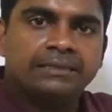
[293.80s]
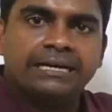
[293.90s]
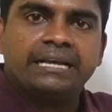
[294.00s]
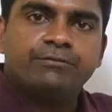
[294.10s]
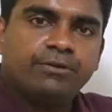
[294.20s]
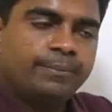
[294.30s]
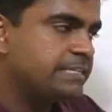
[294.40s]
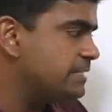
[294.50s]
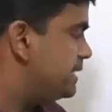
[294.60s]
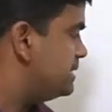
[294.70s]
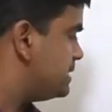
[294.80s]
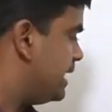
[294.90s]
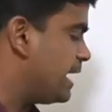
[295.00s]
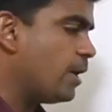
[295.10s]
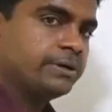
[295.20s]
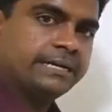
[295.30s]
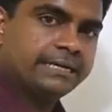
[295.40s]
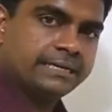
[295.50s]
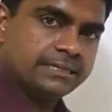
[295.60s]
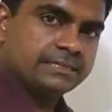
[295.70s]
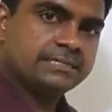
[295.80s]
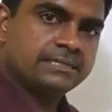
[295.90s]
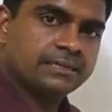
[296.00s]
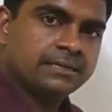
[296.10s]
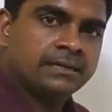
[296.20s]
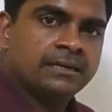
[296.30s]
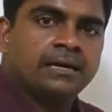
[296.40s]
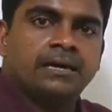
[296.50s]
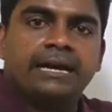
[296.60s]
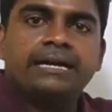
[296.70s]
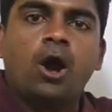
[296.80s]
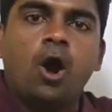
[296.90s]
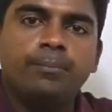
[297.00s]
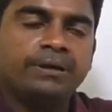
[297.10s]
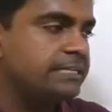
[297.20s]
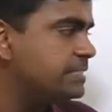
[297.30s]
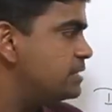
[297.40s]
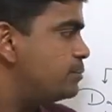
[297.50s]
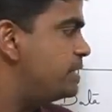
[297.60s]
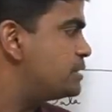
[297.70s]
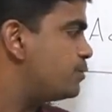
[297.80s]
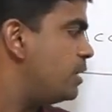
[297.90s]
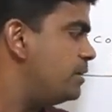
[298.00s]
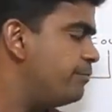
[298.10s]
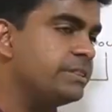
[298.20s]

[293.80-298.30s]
That information is account details. right? Operations means what?